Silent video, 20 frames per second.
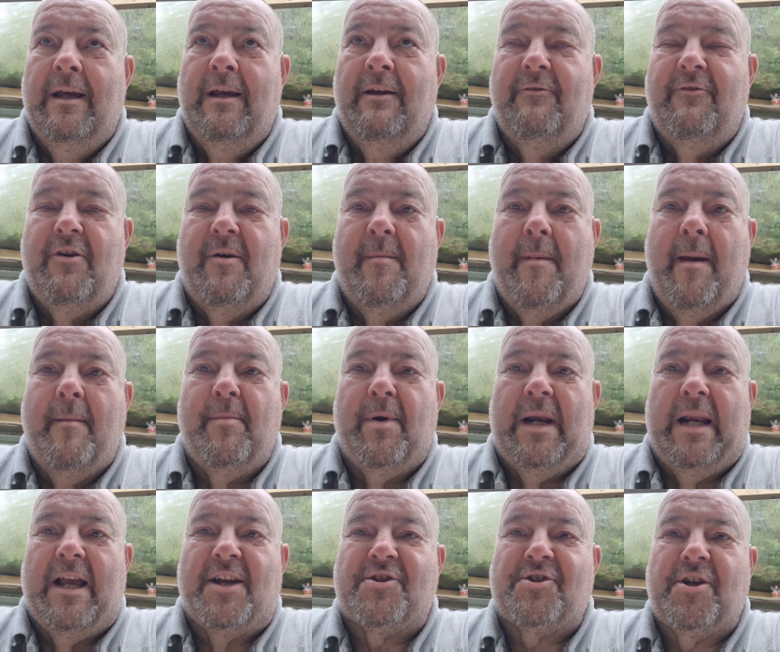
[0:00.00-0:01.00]
if you remember
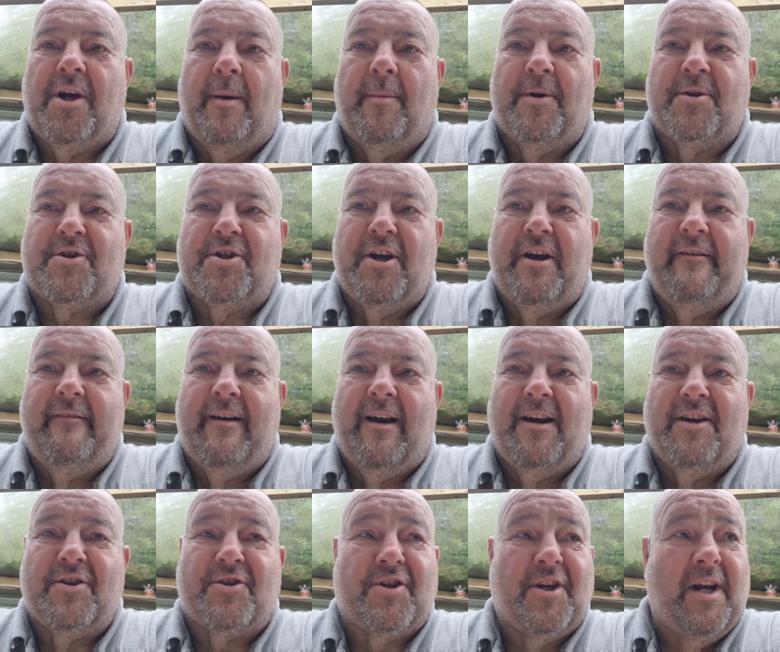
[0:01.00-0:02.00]
last time I turned
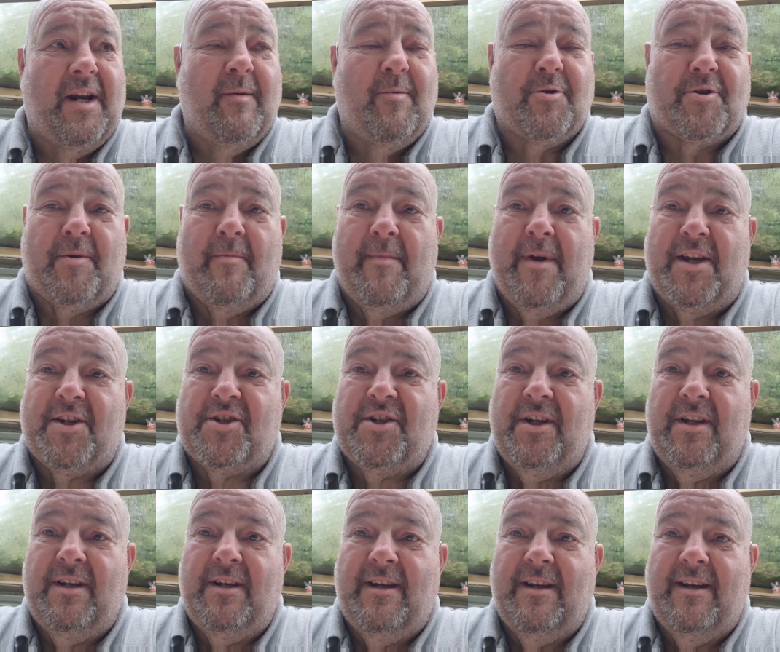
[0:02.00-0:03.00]
around and said it was a mess
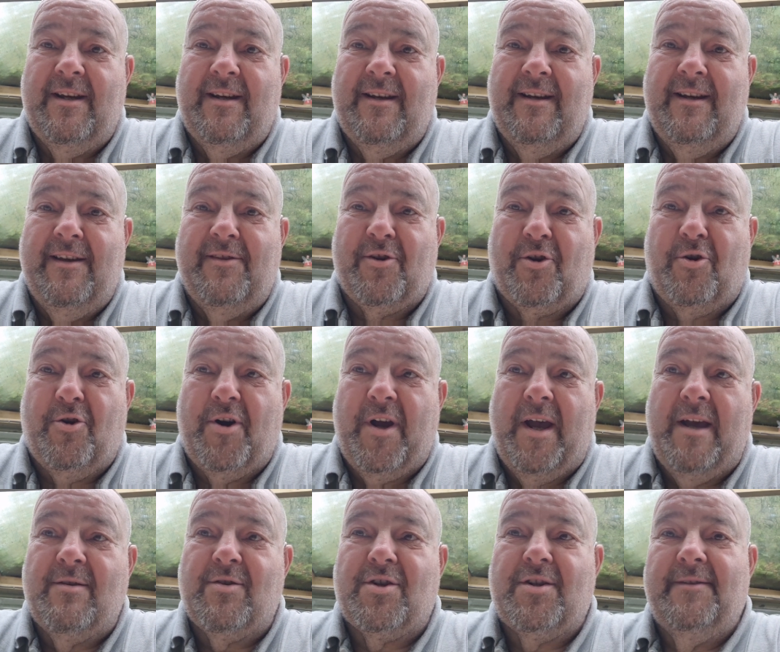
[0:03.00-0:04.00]
in the
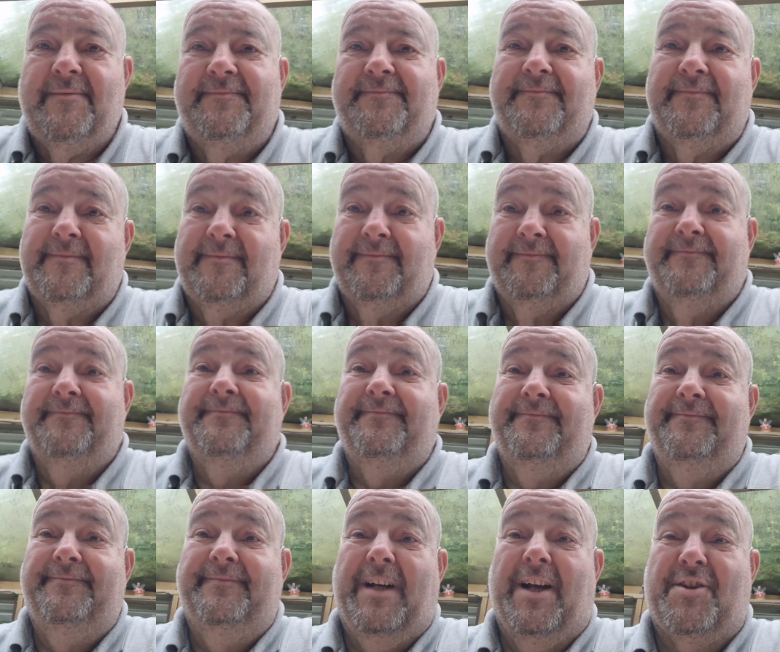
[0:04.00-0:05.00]
koi house,
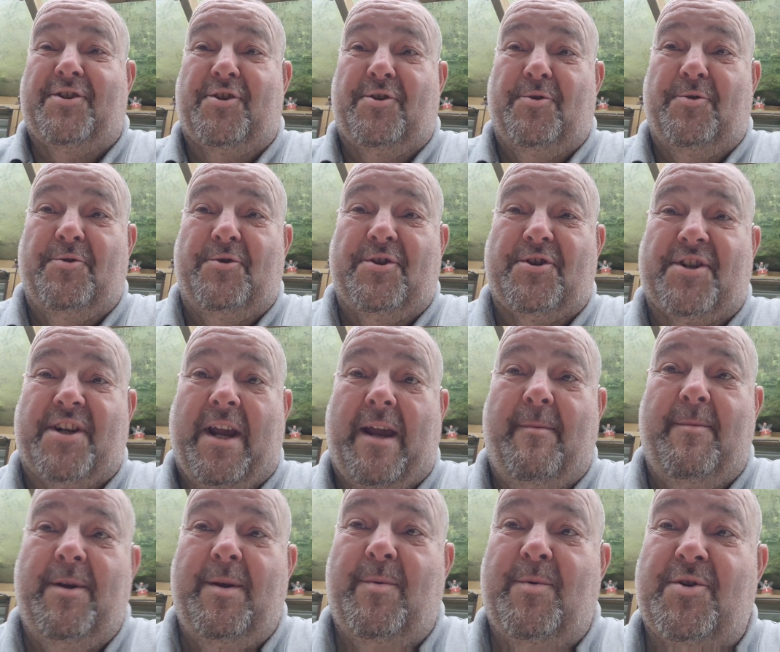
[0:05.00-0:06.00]
that's an
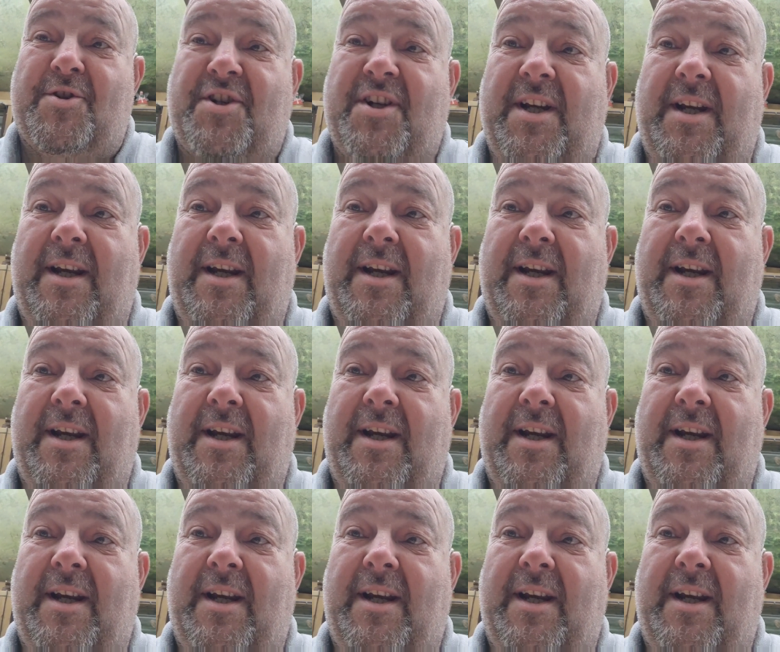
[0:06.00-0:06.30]
understatement. You want to see